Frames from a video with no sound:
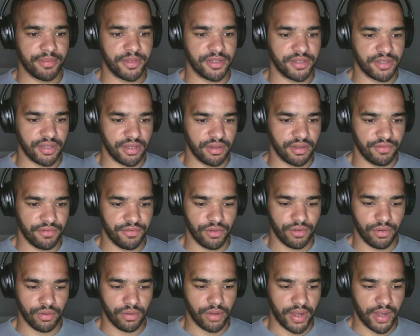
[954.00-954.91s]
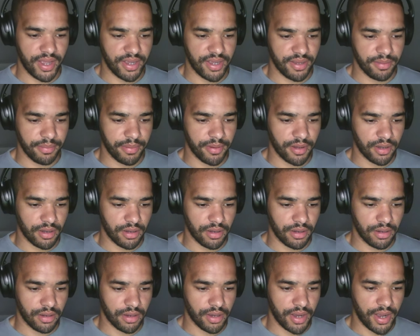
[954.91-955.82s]
this in for a
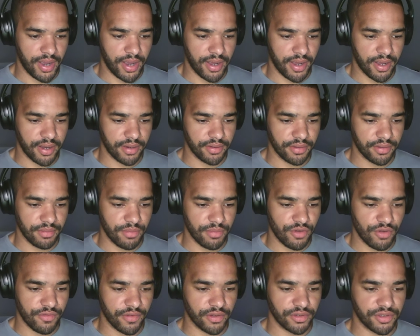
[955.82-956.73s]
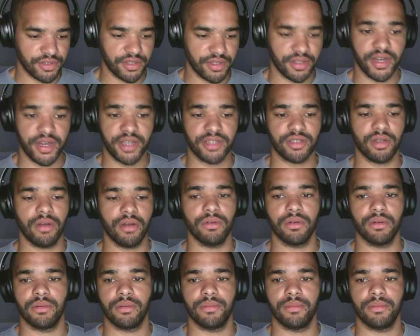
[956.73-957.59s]
par and move on to the next hole.